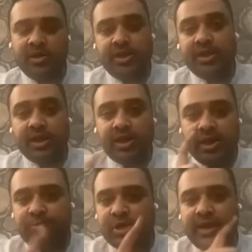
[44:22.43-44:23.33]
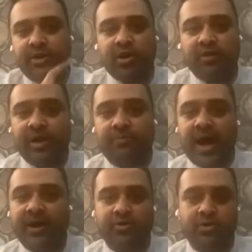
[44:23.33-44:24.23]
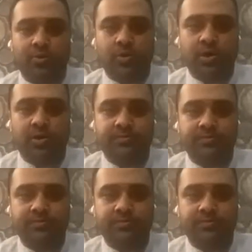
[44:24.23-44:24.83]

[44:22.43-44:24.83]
They keep trying to give it back to the world.